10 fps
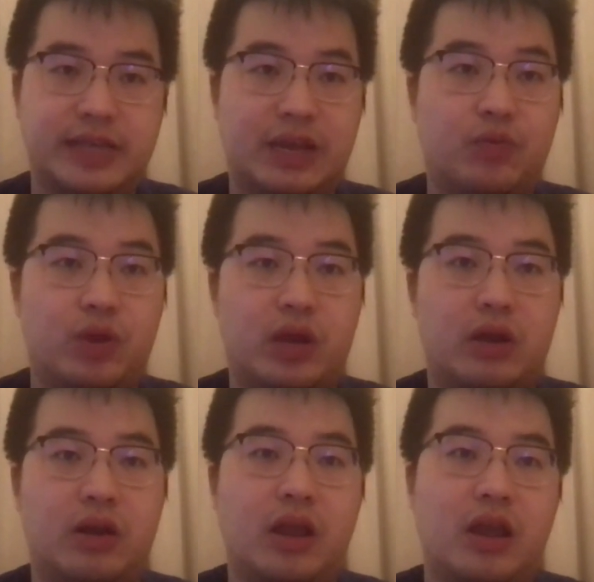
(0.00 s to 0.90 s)
is that
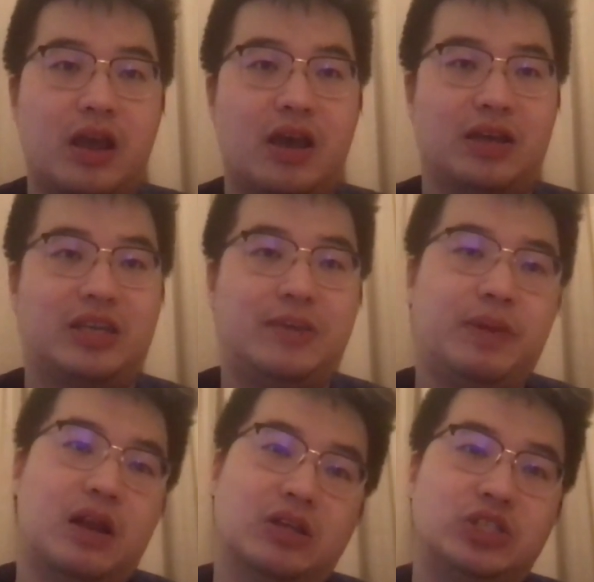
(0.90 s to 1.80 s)
we're
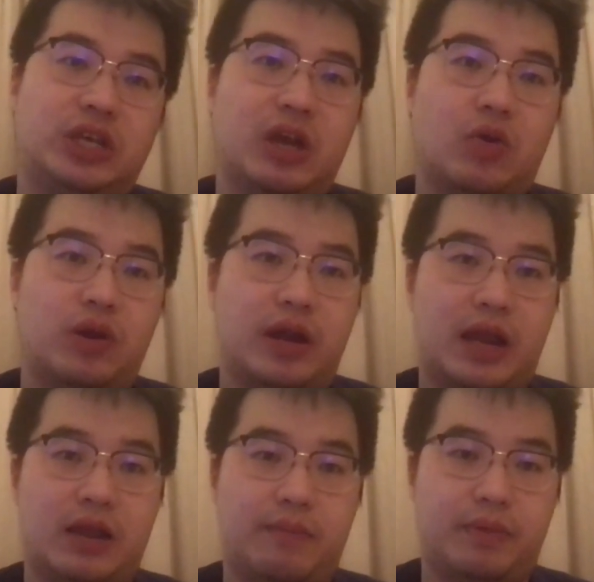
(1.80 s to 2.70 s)
keeping launching our
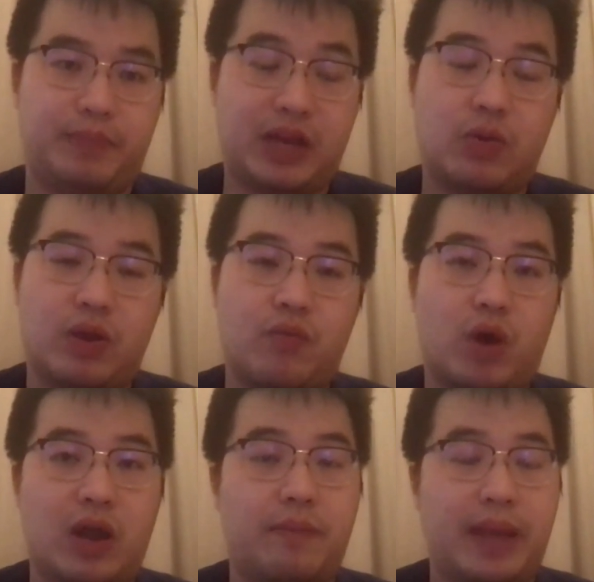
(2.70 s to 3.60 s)
Bitcoin
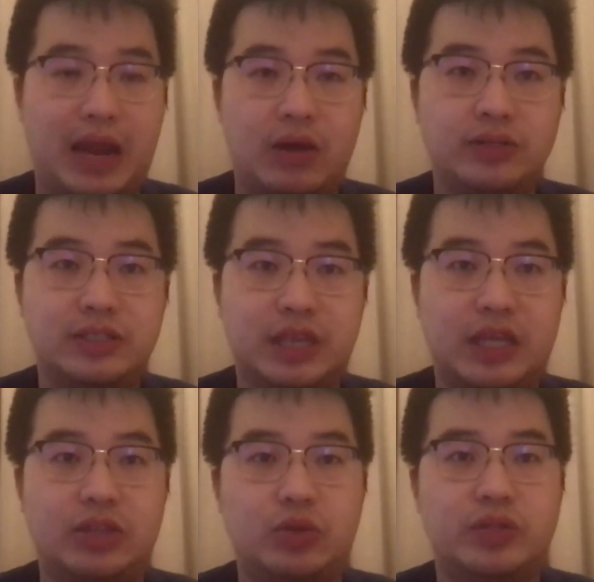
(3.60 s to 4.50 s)
wallet payloads
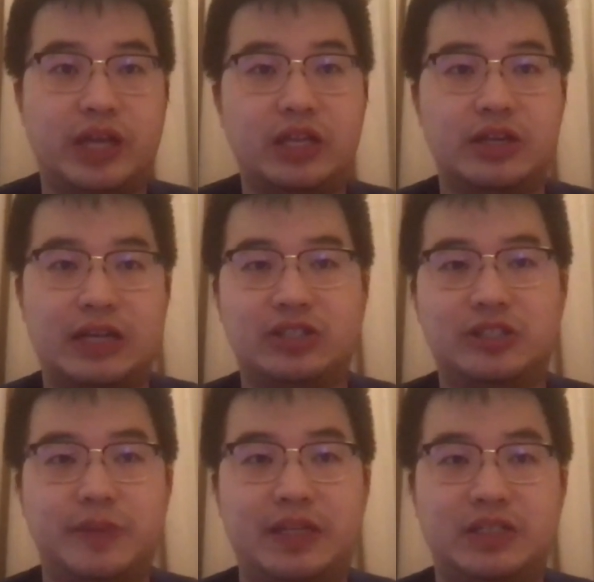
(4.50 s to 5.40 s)
into the International
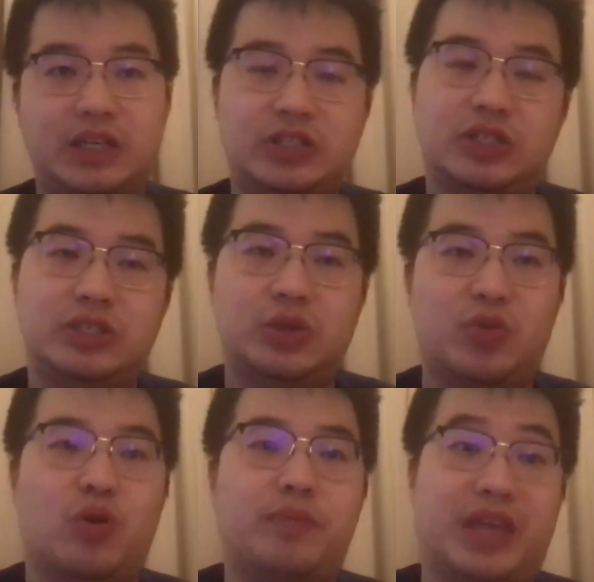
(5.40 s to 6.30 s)
Space Station. So
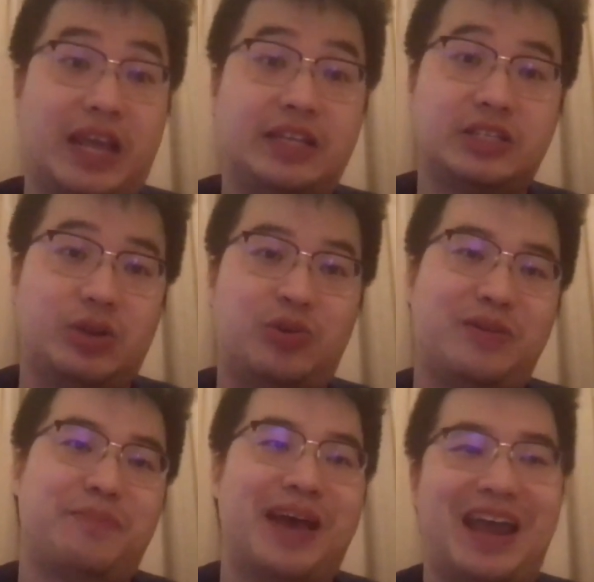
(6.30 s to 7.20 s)
it will be
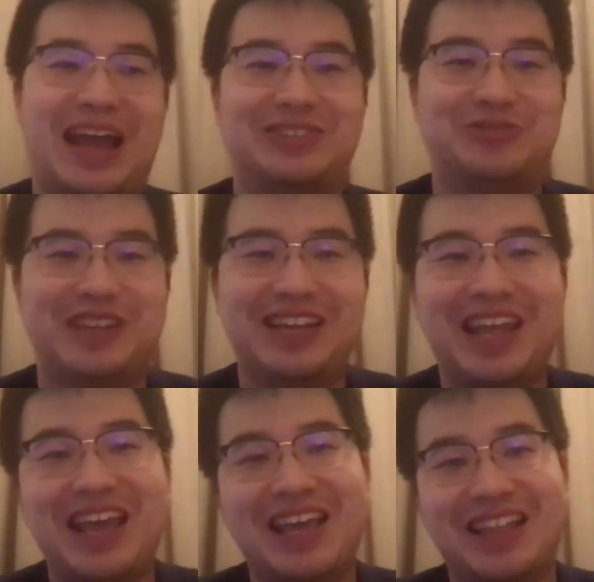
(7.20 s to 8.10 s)
installed by
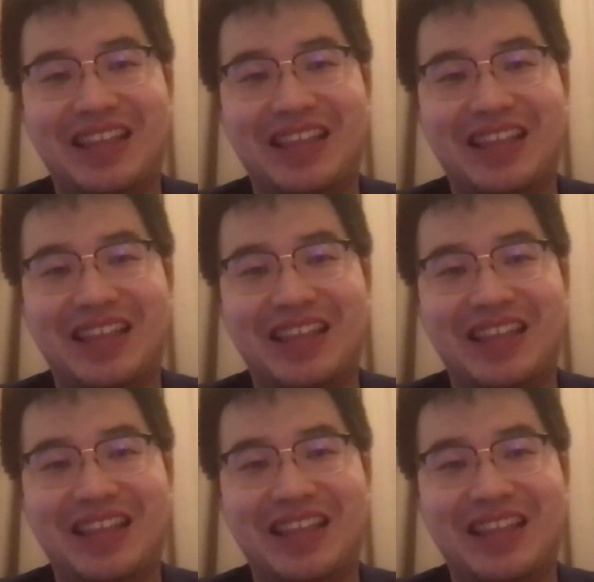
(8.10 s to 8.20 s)
astronaut,